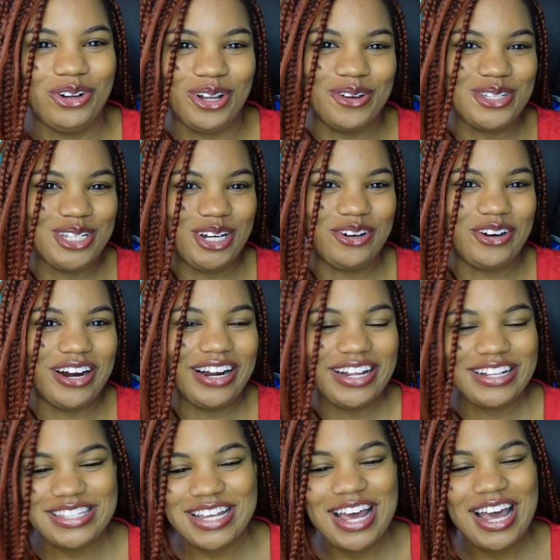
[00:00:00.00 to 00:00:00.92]
closing
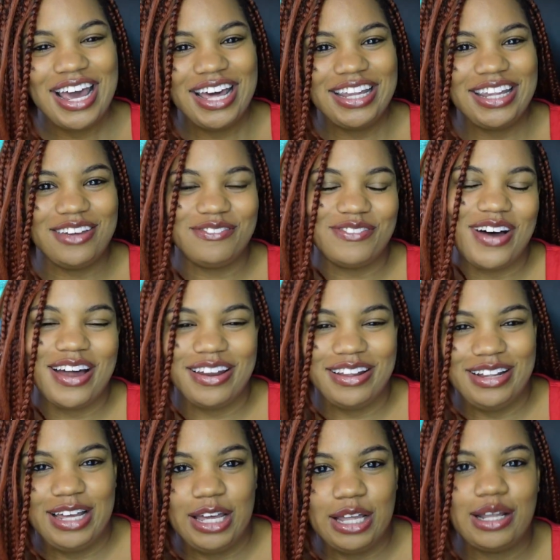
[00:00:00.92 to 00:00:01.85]
credits, they
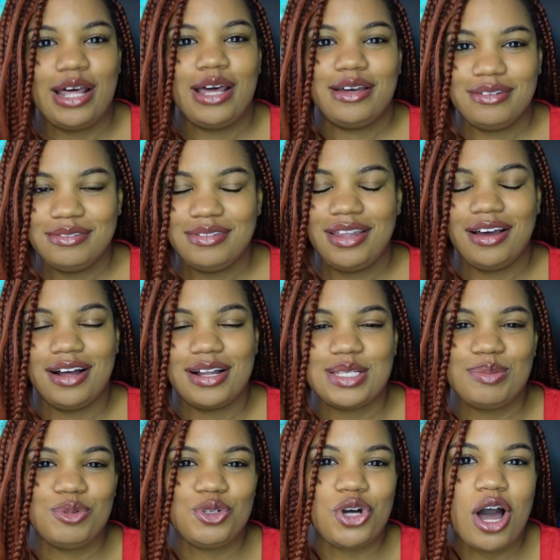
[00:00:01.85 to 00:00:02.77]
finally like
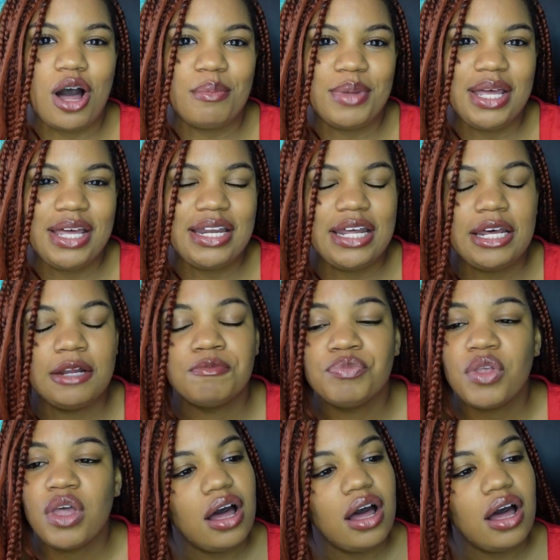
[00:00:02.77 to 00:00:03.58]
got some drama in it.